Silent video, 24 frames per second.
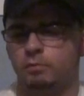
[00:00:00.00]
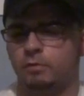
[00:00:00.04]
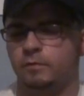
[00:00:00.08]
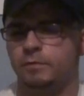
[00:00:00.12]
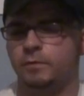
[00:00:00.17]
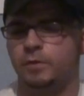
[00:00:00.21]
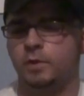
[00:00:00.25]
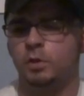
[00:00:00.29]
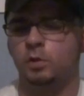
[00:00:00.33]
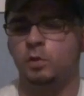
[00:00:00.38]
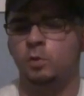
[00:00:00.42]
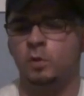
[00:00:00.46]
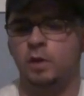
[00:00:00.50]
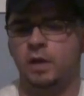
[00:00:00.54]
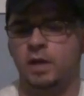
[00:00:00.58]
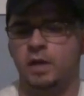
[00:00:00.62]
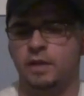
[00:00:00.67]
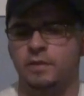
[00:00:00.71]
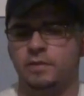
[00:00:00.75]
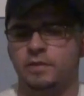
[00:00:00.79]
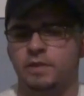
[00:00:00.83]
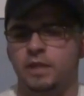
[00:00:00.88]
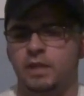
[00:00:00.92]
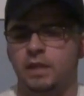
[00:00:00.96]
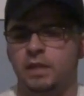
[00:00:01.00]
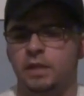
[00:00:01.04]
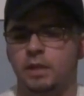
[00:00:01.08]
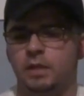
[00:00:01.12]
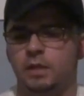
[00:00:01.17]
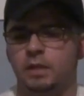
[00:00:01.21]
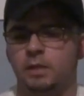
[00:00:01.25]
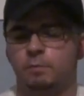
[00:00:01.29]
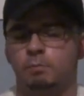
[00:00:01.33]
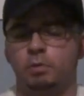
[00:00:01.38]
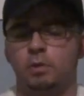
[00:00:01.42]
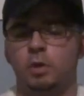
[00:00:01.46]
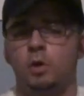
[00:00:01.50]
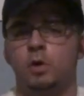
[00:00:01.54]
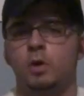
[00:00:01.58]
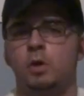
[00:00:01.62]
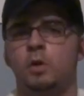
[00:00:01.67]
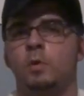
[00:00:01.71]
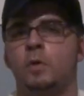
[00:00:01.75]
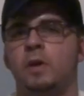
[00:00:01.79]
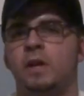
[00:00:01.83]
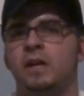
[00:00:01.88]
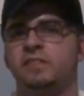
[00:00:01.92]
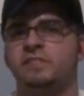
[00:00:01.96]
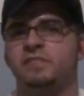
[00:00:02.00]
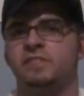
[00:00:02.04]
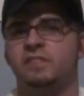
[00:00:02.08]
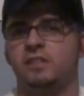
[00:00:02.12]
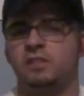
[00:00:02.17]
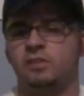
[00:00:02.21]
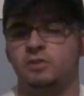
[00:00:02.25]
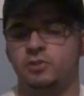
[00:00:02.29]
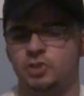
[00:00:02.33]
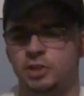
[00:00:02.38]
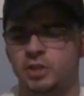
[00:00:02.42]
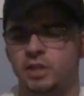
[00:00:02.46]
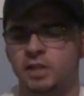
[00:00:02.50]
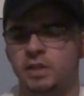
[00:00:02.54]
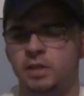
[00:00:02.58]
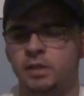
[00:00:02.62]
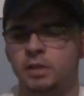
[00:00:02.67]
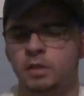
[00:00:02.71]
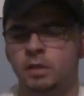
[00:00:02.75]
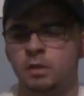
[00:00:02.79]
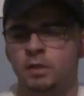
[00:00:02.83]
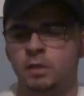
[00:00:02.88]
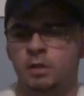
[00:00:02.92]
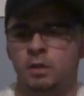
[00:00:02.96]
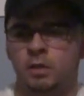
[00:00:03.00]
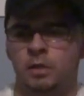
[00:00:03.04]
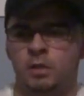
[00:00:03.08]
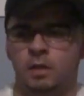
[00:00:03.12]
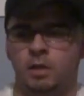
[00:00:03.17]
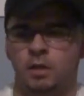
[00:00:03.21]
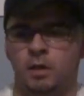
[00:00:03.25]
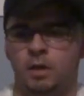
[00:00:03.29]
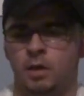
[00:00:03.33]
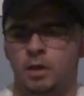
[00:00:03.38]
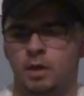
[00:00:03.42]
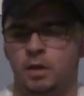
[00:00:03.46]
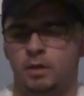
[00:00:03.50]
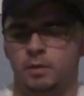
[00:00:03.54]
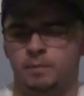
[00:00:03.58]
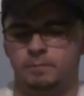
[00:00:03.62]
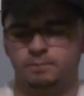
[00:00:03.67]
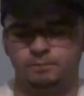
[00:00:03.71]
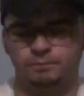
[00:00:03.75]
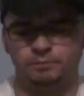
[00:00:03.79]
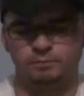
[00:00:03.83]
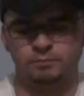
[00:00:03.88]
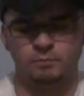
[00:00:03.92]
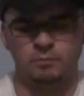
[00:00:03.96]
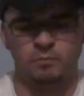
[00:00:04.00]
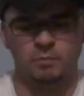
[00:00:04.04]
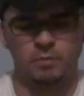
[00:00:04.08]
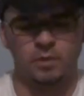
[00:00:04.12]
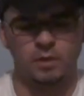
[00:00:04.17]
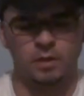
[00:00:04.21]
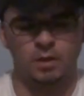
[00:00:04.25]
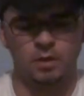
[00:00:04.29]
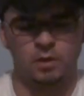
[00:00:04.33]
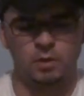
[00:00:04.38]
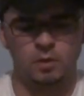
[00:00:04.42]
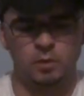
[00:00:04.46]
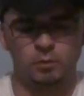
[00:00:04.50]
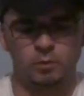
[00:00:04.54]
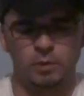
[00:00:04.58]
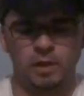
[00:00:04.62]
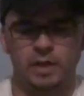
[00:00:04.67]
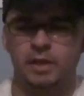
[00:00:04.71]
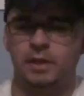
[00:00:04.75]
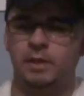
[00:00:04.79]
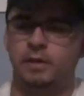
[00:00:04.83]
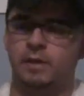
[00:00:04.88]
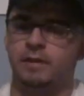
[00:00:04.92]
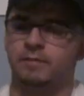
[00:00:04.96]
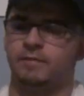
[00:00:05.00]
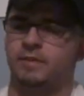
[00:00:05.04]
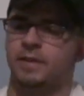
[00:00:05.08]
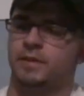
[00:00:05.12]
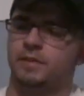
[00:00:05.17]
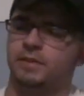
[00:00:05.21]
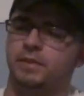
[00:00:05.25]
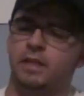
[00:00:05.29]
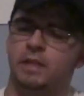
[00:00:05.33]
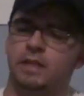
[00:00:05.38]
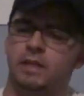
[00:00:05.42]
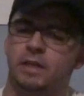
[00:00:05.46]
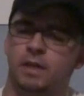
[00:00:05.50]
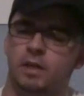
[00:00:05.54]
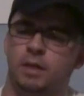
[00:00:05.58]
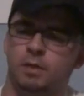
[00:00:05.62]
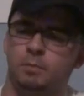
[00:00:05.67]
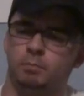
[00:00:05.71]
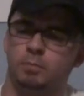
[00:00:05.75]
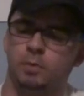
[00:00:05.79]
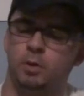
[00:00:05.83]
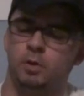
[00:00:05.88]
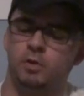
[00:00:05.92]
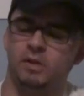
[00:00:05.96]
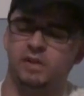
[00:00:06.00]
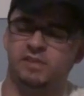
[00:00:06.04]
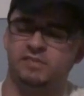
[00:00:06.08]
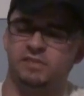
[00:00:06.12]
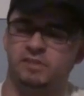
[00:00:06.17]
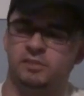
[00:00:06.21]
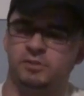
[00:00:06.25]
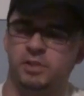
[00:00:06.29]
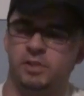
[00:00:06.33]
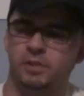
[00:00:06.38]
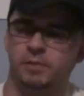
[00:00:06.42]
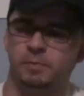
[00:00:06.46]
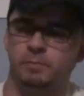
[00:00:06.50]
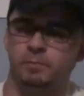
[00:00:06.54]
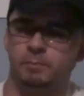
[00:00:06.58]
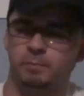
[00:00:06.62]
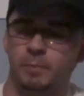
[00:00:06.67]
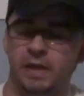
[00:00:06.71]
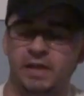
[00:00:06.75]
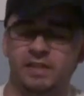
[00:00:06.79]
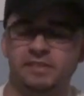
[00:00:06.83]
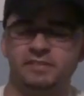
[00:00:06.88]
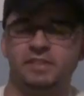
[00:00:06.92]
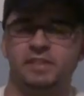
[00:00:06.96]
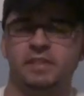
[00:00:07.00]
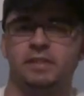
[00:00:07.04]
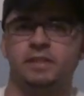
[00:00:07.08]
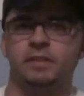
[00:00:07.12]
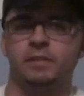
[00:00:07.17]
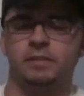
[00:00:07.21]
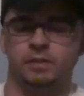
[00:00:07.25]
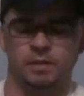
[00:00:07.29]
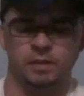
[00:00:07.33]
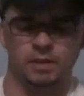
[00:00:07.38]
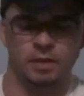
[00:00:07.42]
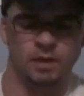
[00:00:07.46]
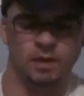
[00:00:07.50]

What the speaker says: review on the Proto SLG. Right here I've got the Proto SLG Basic.